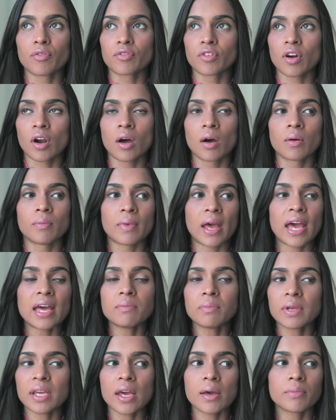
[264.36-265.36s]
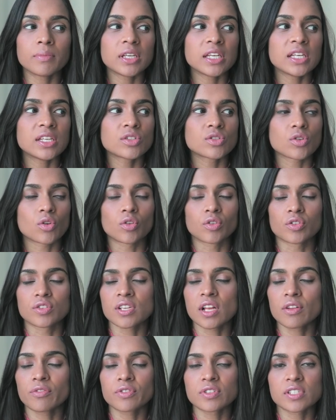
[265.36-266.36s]
from NBMEs or
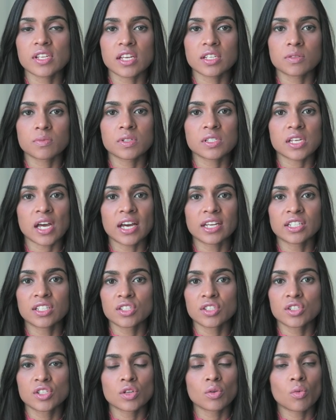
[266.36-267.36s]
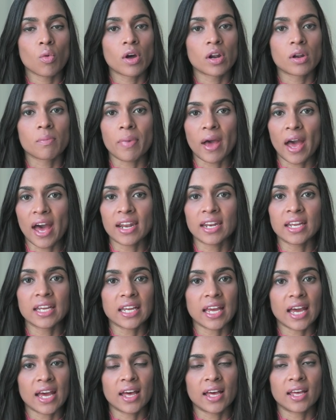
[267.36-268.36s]
self-assessments. I just didn't want to
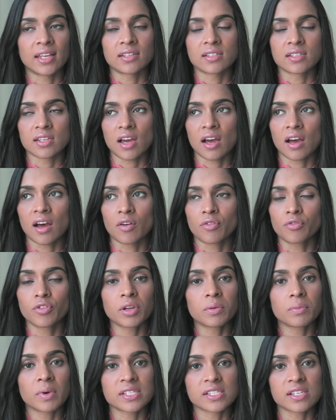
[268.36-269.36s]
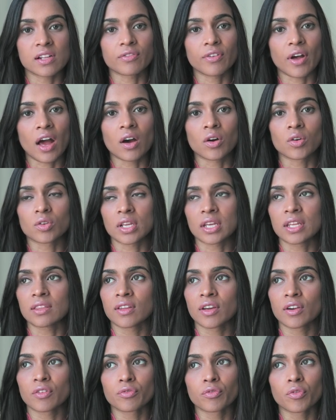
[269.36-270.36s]
panic and freak myself out,
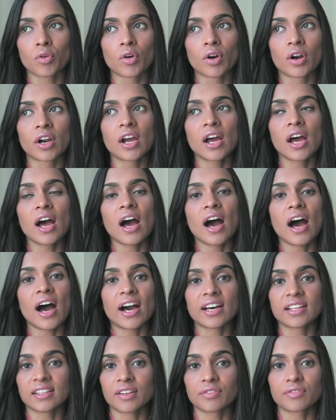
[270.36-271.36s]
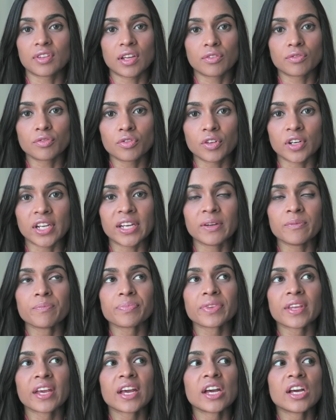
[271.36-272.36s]
and therefore I left that free.
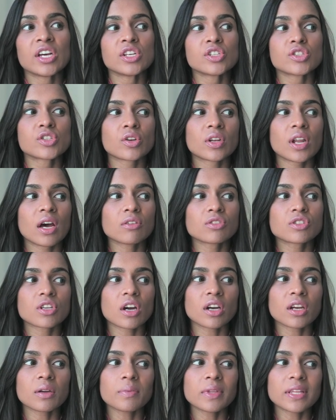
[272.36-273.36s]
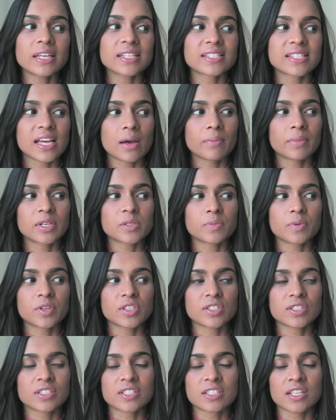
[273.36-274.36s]
So now, talking about the exam
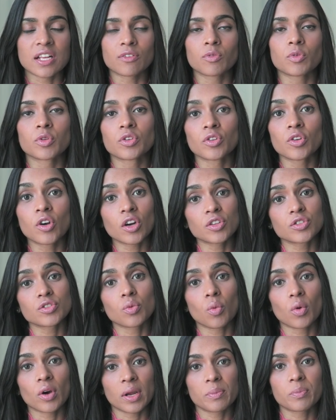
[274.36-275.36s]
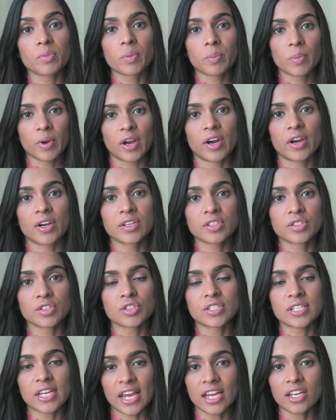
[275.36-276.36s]
experience itself, with regards to what I prepared
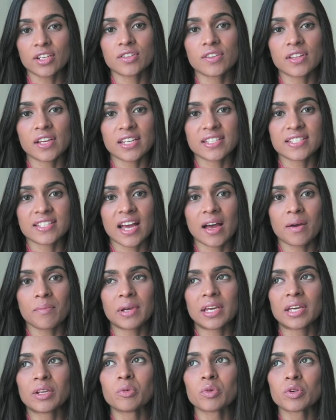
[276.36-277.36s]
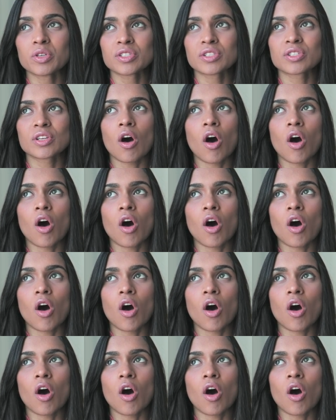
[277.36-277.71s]
to take to the exam, it was